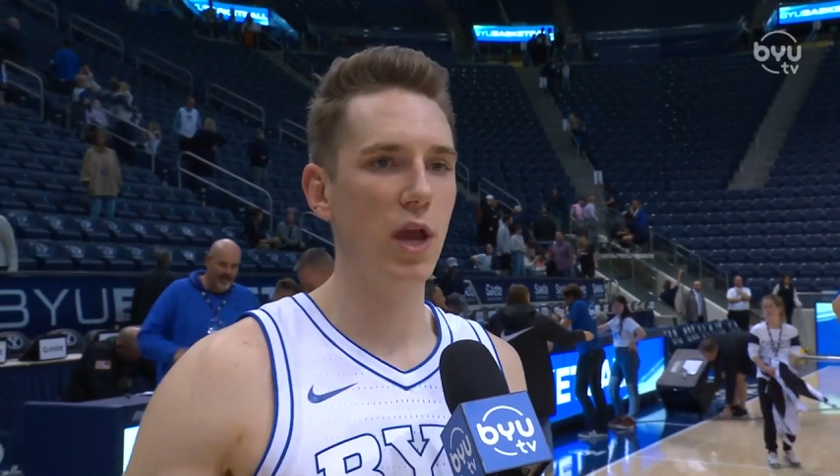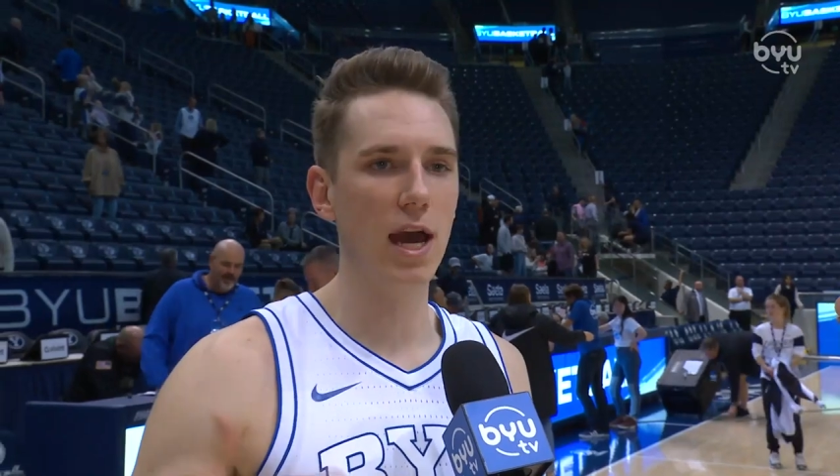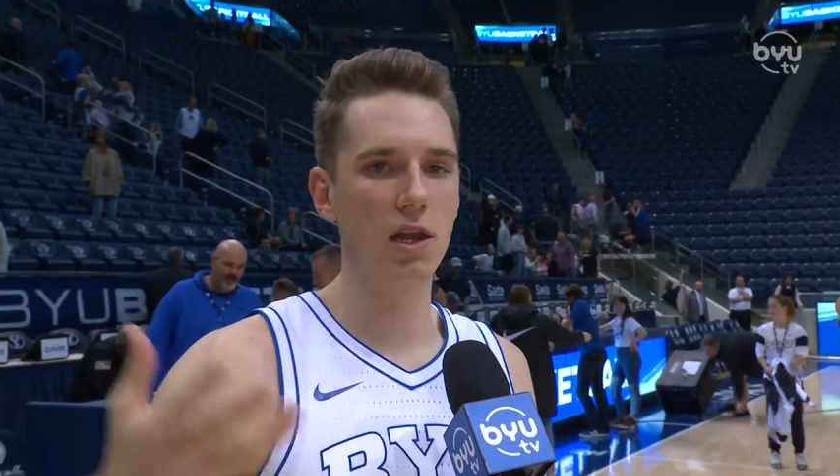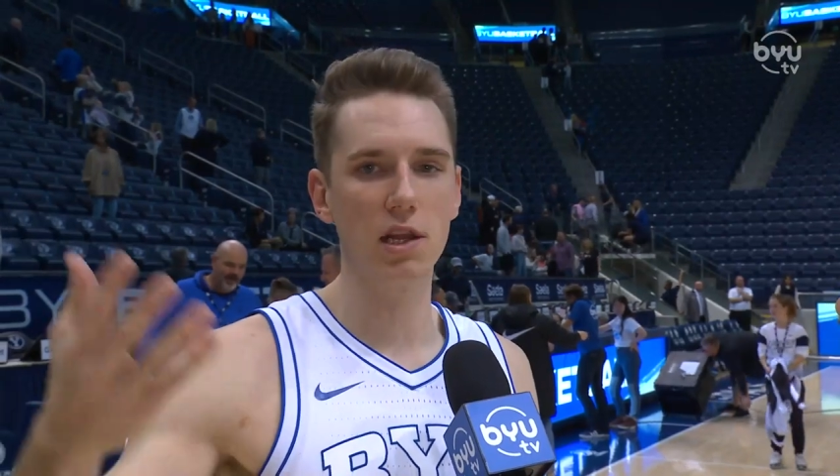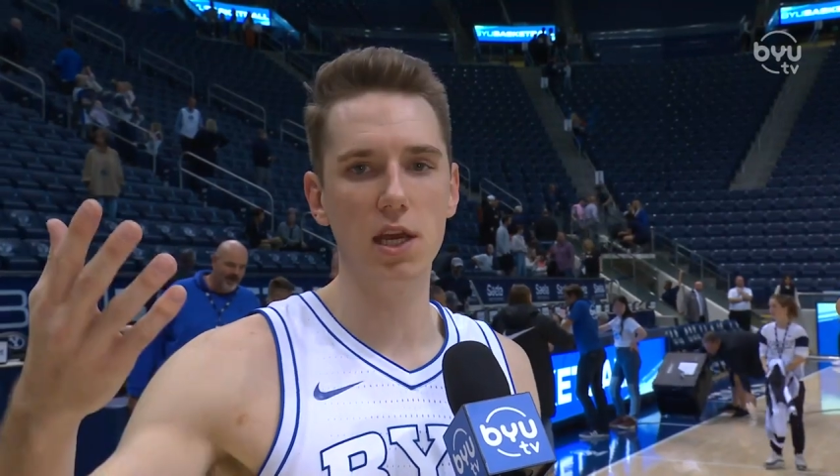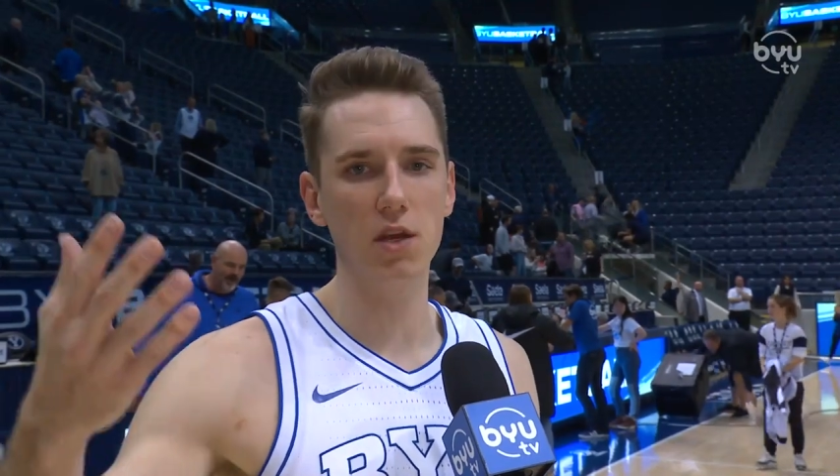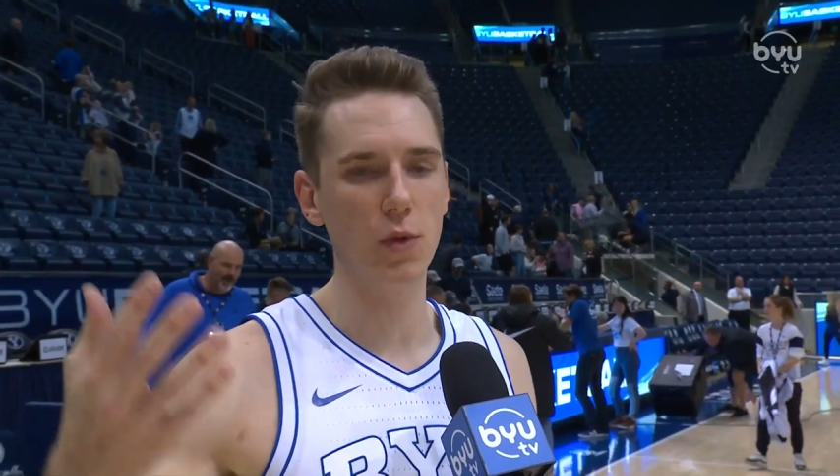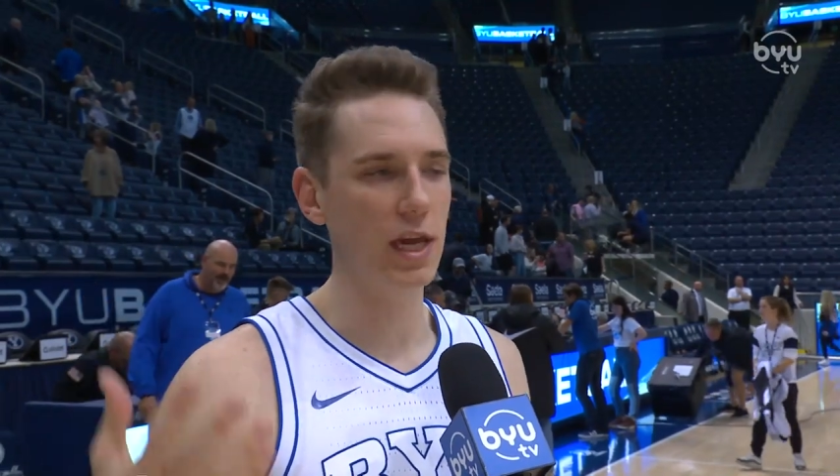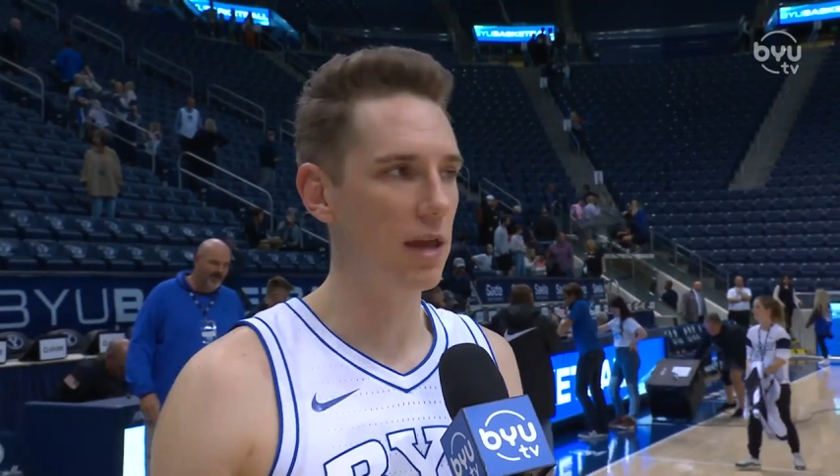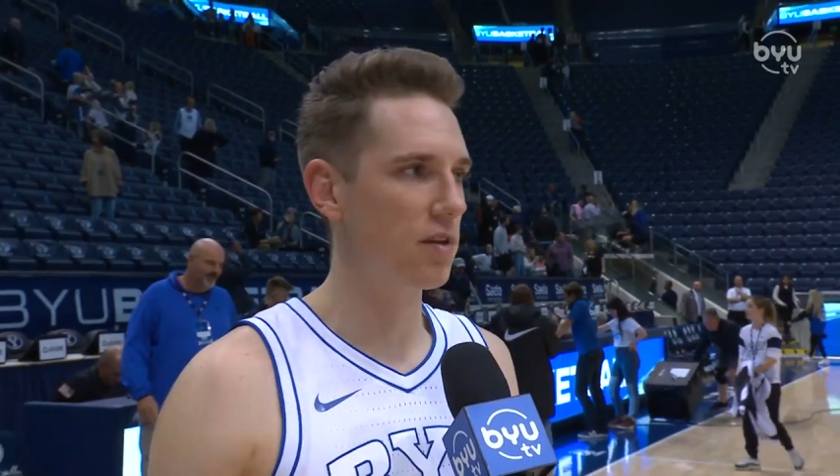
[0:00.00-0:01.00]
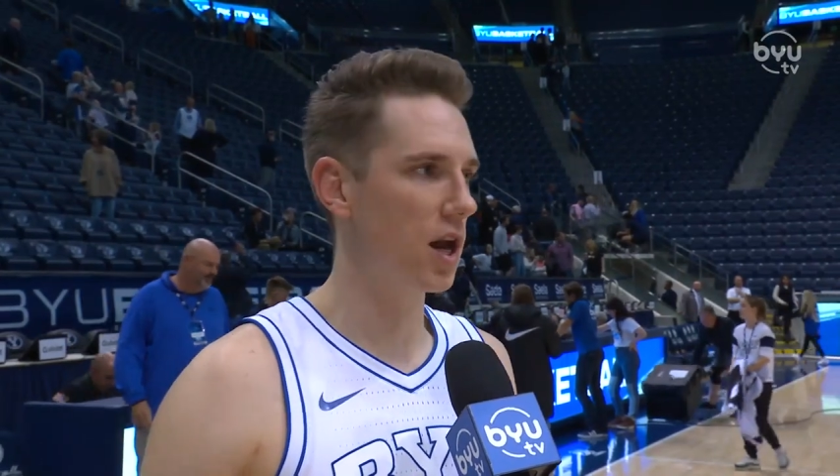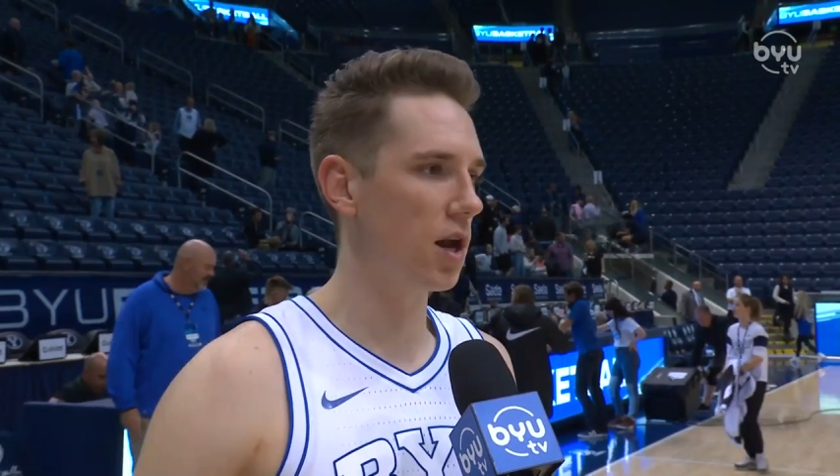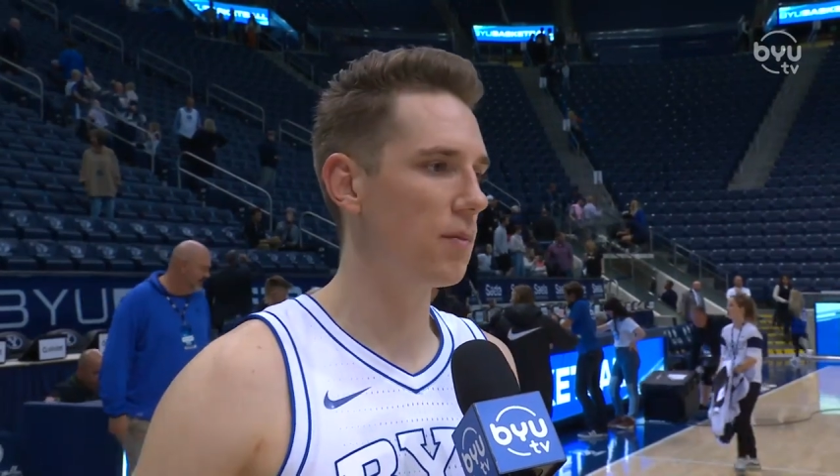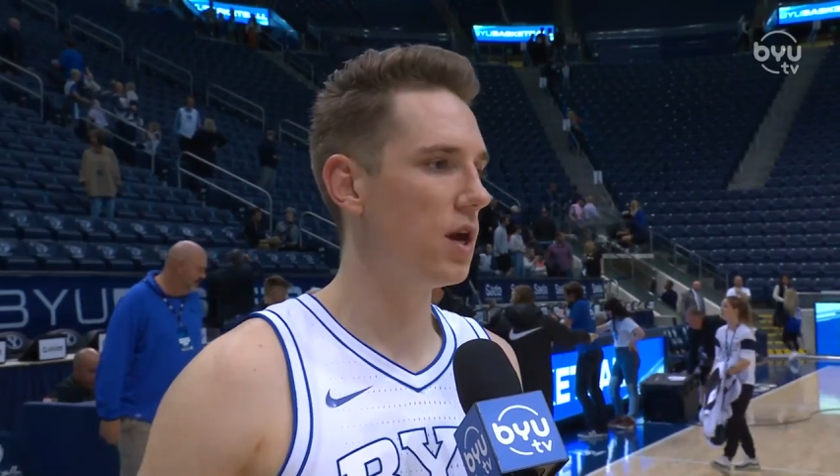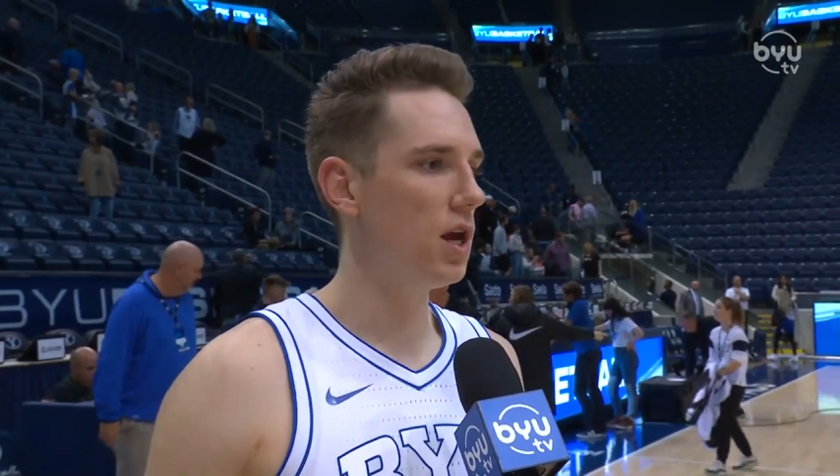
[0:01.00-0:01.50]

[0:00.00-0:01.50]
We had a lead. We gave it up